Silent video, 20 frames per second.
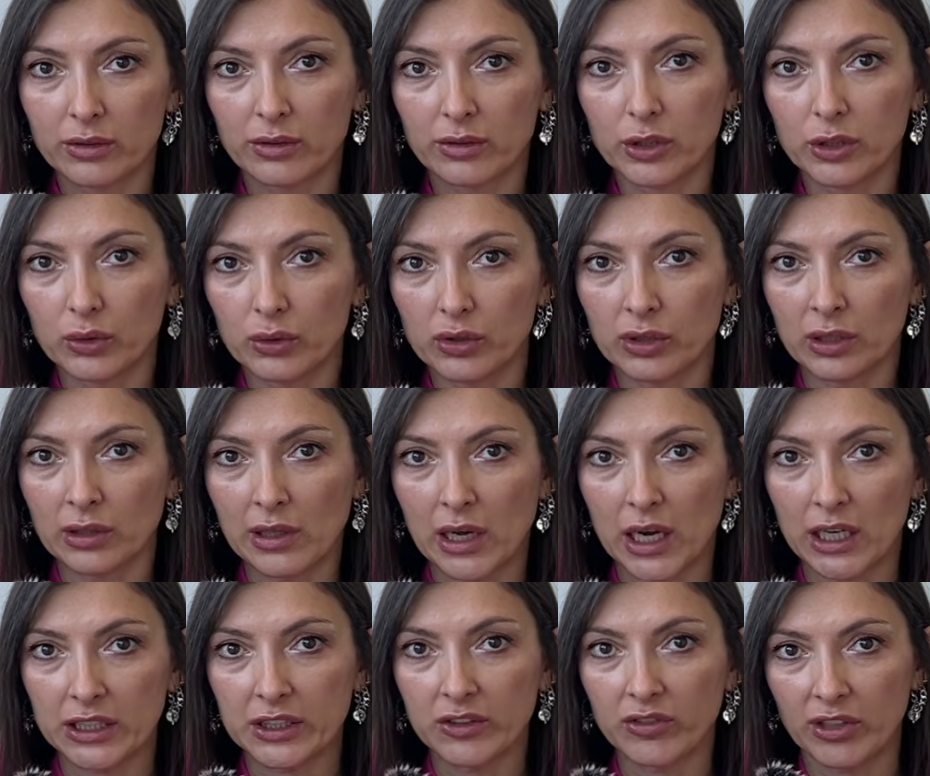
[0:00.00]
using
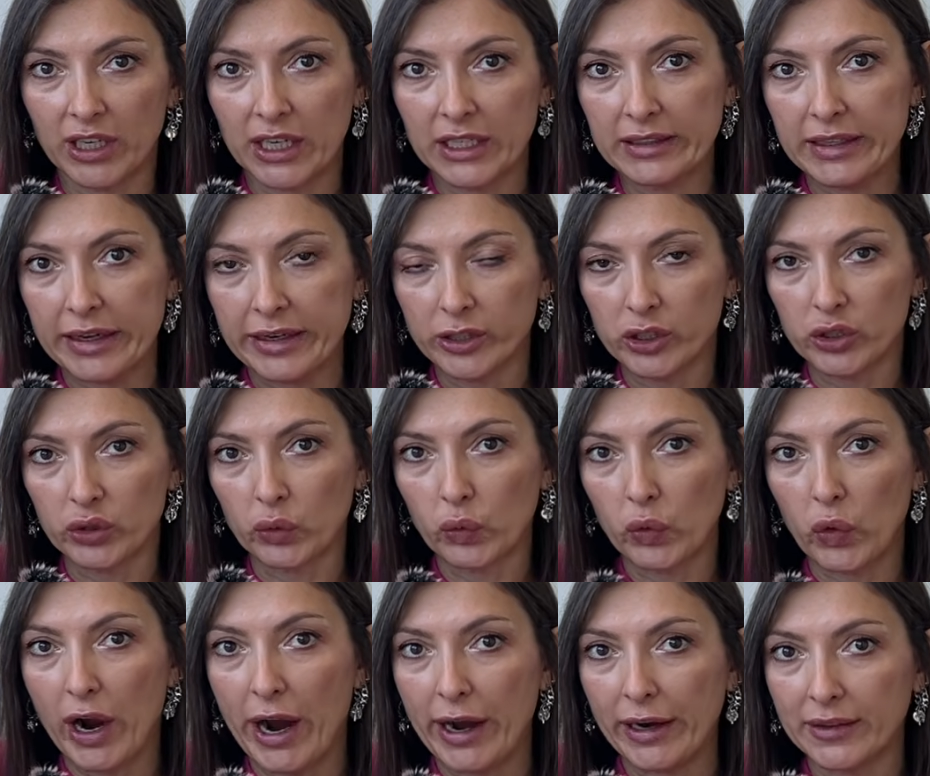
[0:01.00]
light gray text on
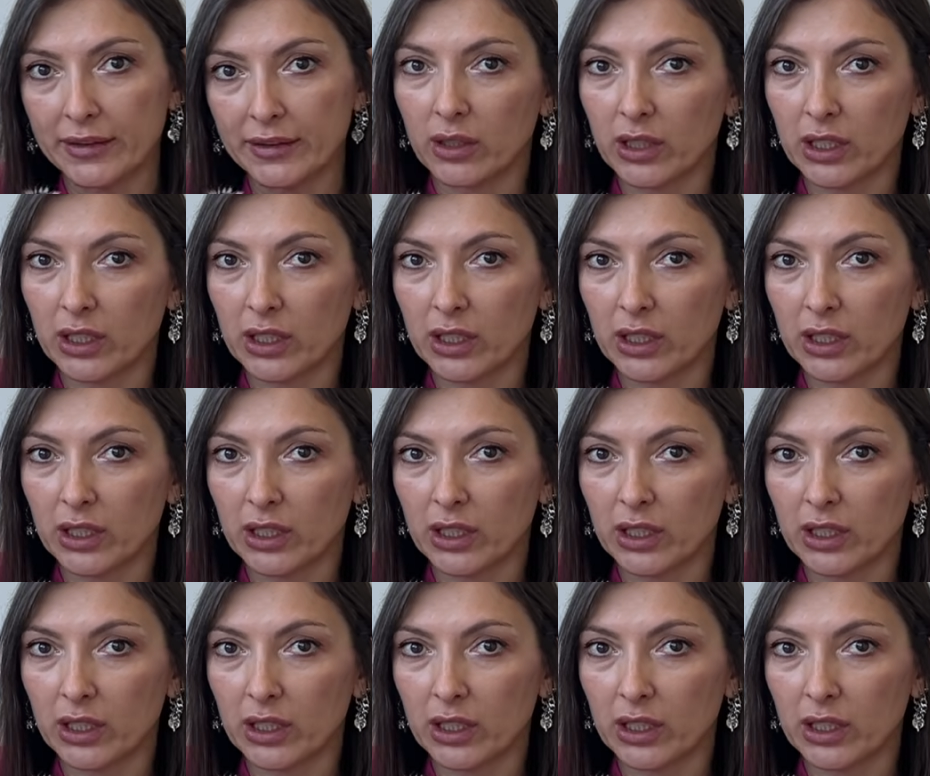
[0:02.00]
white.